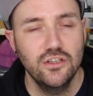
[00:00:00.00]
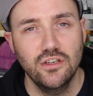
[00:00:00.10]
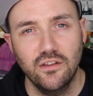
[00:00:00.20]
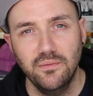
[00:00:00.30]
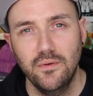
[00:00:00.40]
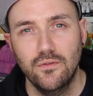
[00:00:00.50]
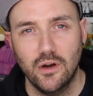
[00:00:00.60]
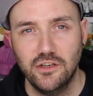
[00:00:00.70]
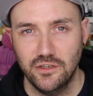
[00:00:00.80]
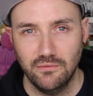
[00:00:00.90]
Just
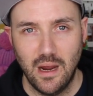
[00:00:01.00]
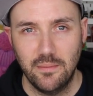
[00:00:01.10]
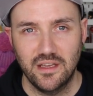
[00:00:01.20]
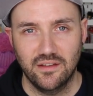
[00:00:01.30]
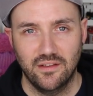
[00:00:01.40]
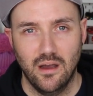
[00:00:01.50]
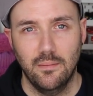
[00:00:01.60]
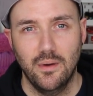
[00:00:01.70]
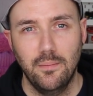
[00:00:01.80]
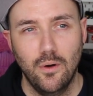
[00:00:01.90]
before I do wrap things
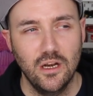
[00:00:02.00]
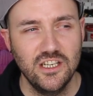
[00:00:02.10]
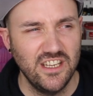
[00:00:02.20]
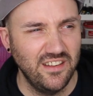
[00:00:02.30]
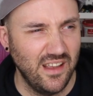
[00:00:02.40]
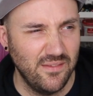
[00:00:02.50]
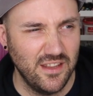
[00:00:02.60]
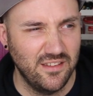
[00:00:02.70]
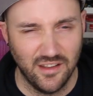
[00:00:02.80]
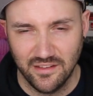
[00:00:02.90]
up, apologies if
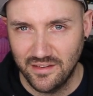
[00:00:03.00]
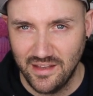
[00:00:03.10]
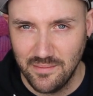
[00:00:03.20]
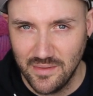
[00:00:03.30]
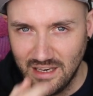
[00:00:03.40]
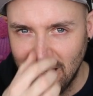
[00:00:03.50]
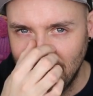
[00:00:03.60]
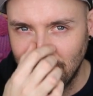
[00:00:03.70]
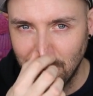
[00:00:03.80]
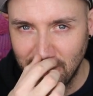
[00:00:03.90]
this does seem a
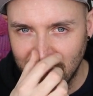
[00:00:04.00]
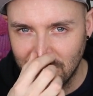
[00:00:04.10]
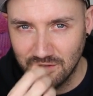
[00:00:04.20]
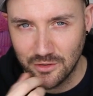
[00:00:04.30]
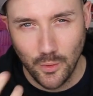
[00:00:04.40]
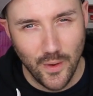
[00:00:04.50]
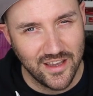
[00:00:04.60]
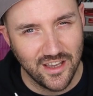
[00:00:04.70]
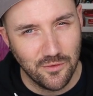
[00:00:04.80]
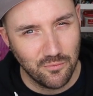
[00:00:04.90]
little bit
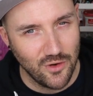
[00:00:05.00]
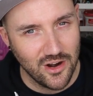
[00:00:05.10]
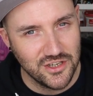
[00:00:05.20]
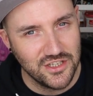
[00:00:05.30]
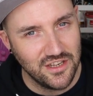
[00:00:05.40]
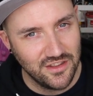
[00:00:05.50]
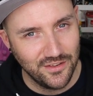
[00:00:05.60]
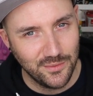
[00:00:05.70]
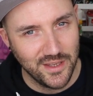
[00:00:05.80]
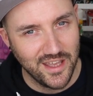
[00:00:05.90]
quick and rushed
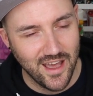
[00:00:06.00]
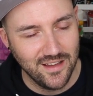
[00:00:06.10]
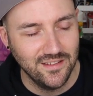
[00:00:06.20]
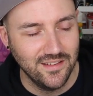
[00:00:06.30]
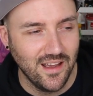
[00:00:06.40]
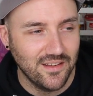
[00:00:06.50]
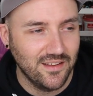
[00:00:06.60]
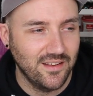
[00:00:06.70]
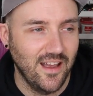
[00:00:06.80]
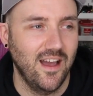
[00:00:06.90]
this weekend. As I say,